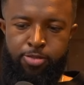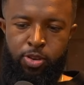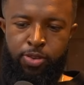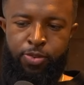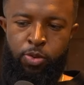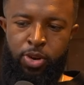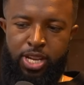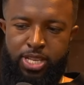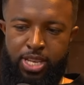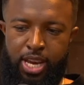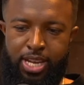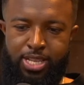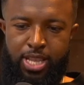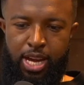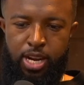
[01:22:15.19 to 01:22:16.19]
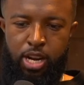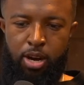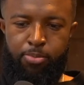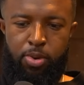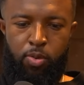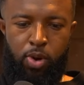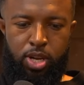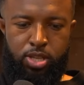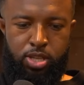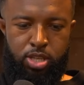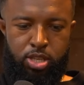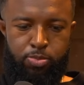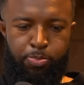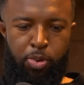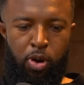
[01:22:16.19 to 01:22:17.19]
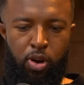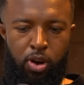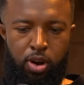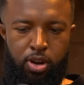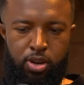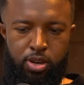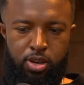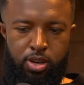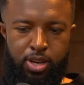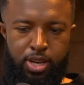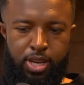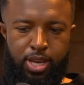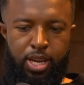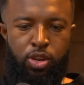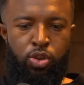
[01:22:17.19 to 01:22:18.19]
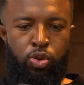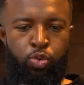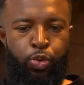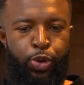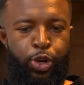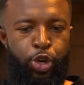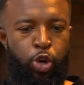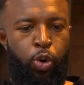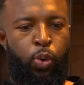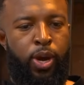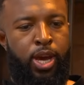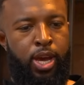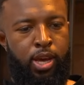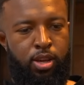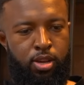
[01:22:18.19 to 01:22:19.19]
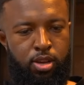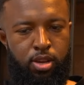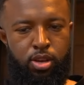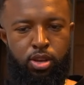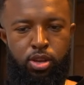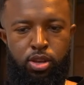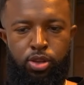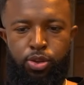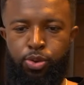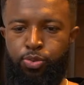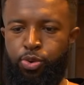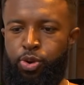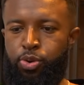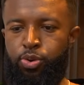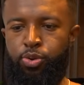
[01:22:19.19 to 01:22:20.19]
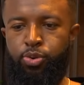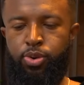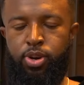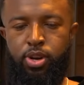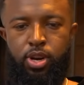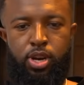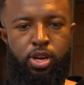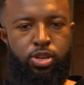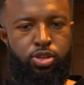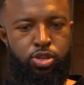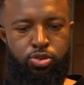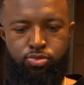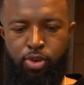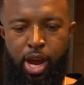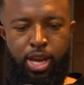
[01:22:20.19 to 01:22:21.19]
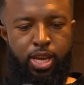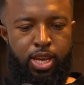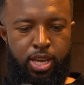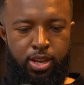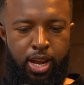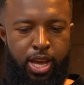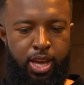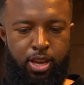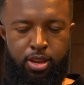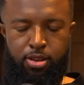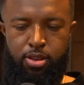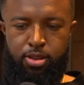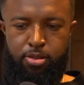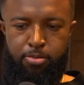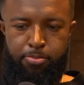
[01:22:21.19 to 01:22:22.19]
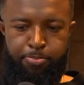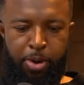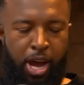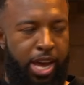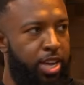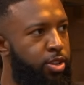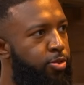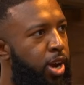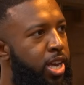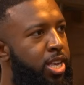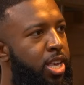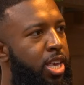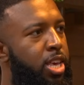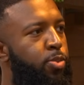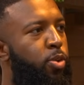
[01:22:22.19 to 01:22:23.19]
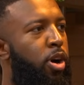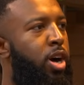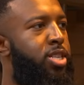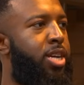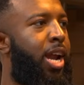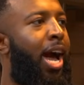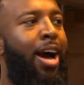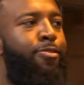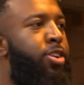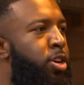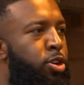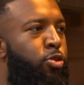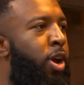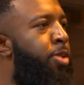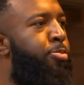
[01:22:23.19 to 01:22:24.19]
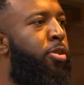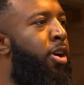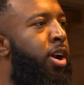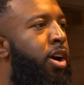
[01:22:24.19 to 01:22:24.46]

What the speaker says: So if you wanted to get to that number 1 spot, can you do it through just buying the right keywords and having a great